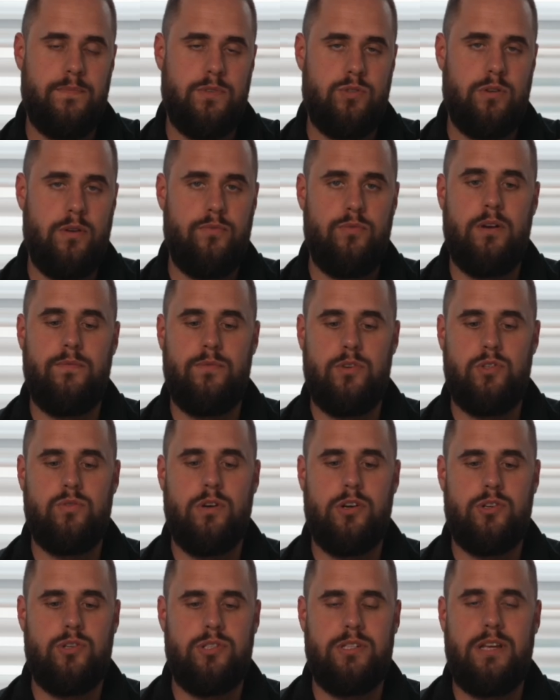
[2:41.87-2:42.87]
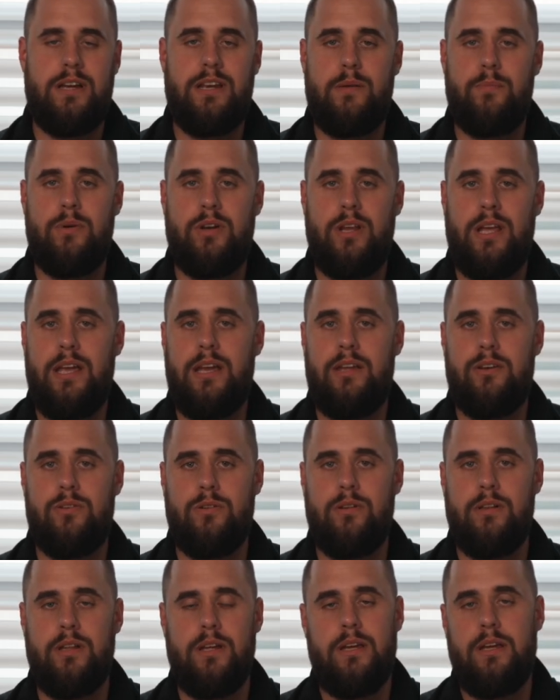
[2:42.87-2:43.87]
So if your infrastructure is not able to
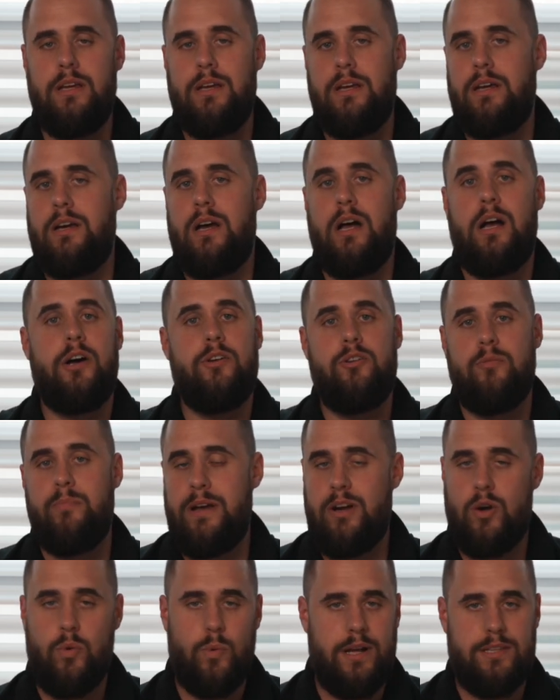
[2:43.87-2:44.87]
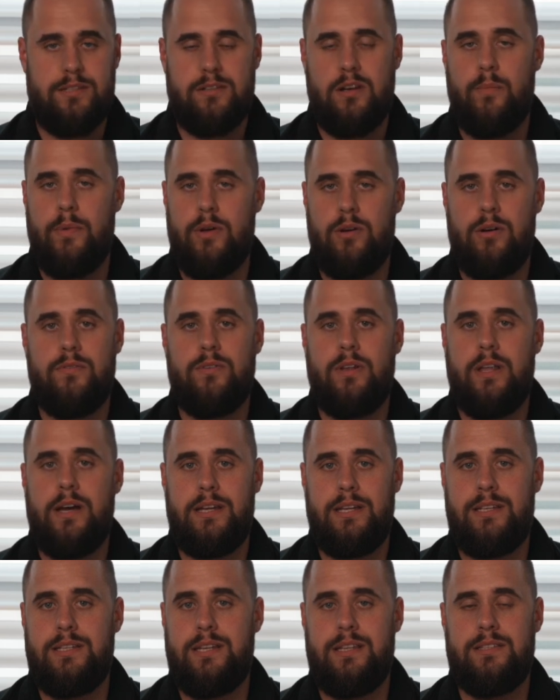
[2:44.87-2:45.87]
handle 100 megawatts coming offline
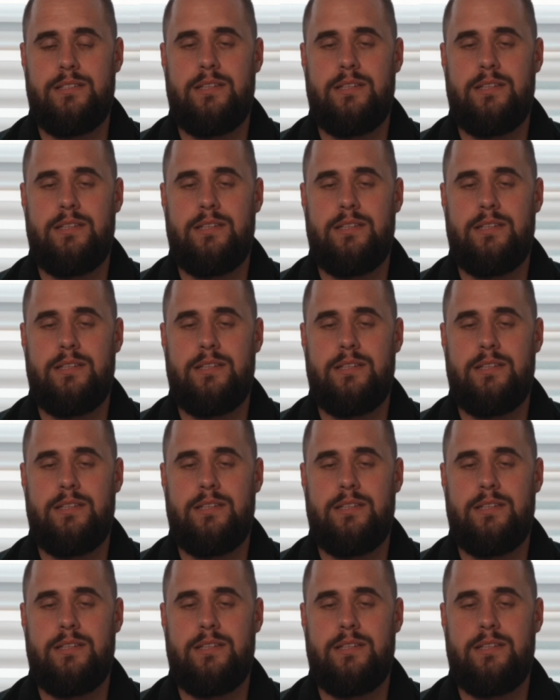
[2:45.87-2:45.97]
in 10